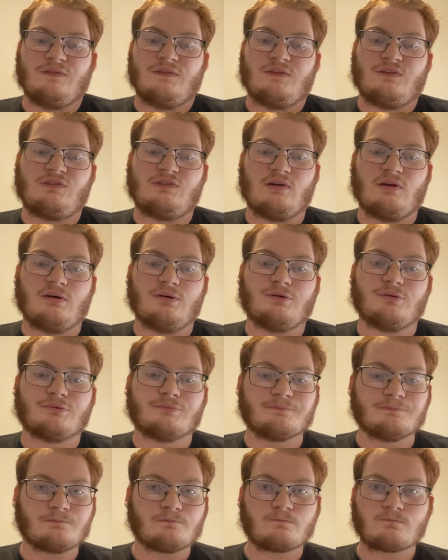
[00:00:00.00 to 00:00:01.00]

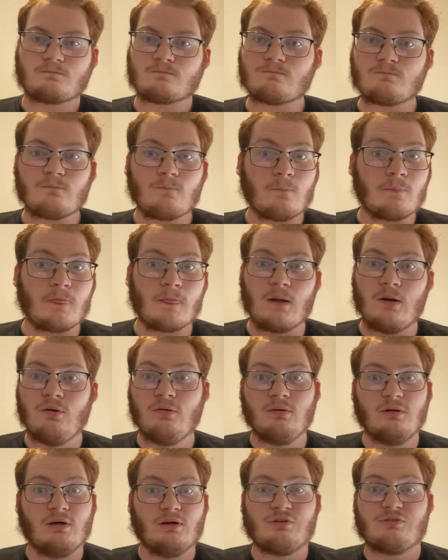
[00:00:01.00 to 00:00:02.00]
So,
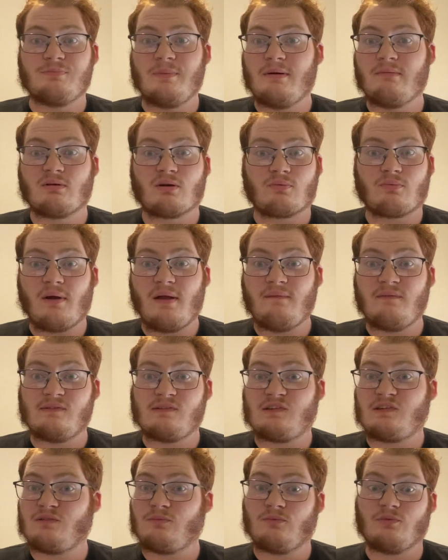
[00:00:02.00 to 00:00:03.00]
who knows? Maybe the
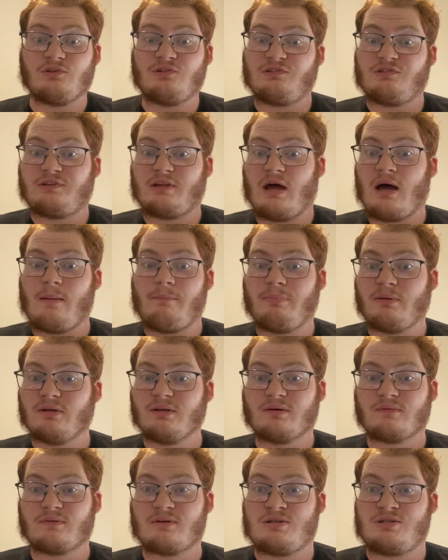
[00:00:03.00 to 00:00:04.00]
Ravens will stomp
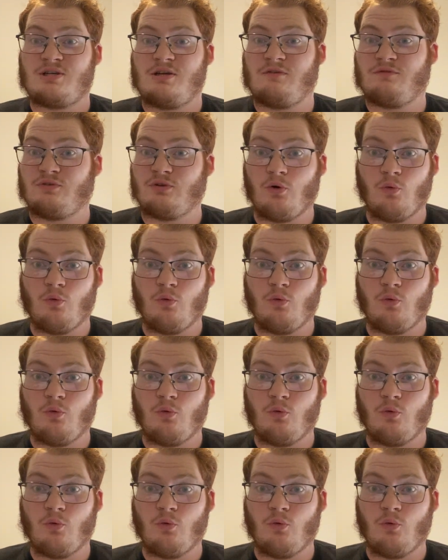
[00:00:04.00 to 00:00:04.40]
all over the Chiefs.